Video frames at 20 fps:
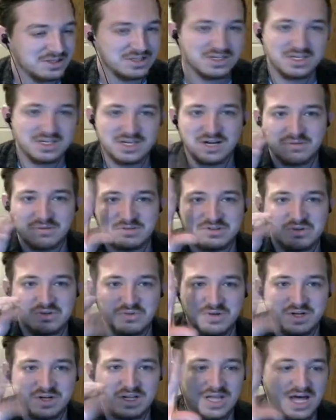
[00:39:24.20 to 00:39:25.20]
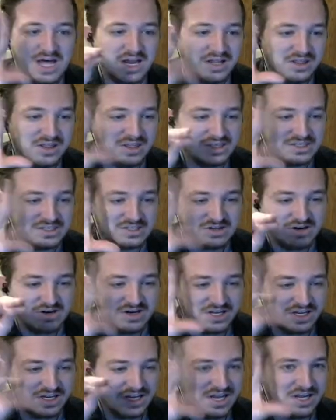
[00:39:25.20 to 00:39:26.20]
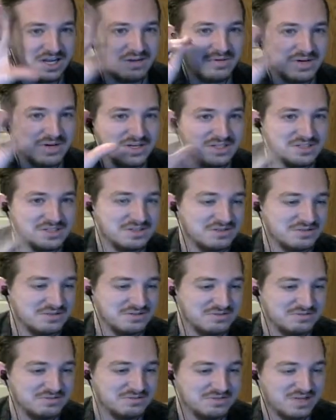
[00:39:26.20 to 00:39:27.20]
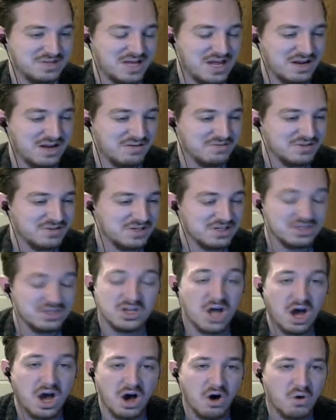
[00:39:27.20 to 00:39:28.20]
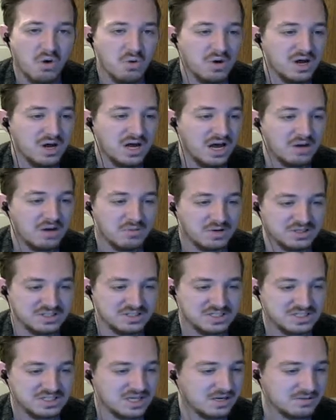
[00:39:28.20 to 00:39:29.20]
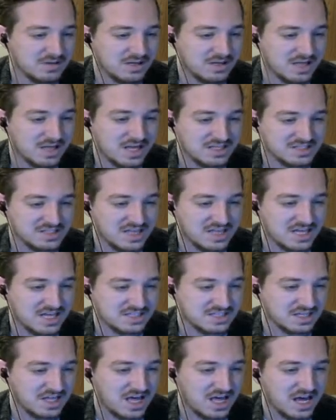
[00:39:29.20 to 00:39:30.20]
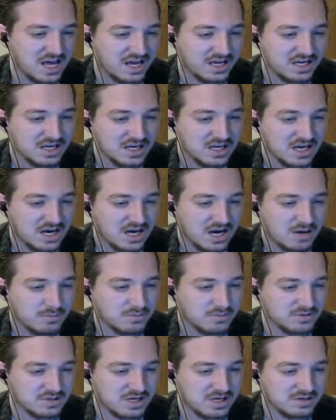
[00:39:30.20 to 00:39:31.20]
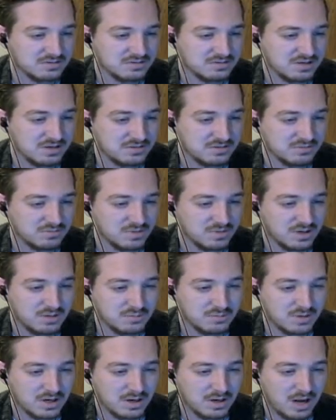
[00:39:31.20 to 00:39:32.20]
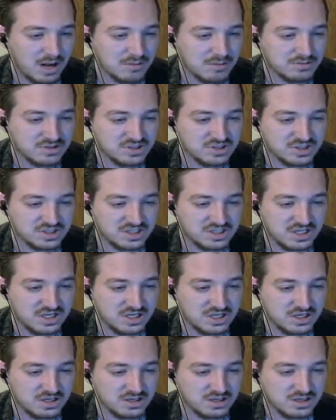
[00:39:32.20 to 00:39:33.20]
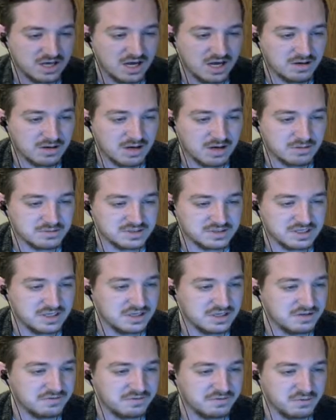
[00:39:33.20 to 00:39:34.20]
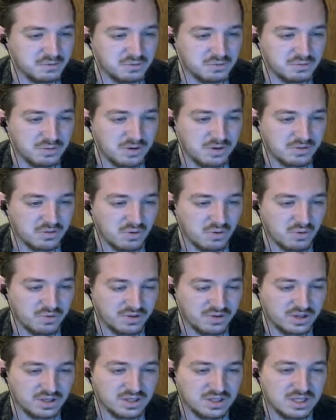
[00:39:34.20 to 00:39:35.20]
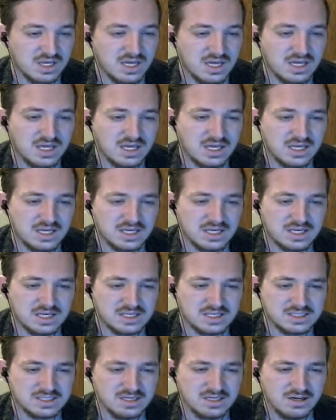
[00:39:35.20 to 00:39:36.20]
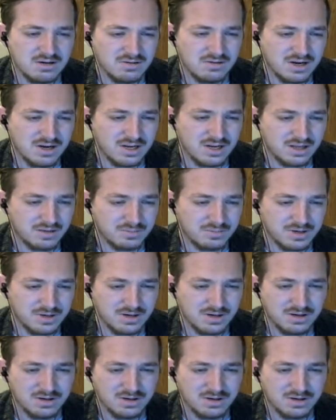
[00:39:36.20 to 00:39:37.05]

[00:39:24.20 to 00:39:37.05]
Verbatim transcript: And I was doing a lot of this during it anyway, so it's kind of... No, I wasn't. I, that's that's a lie. I was... I, what, what? I was just eating... I, I was eating food throughout the whole thing. Is it already up here?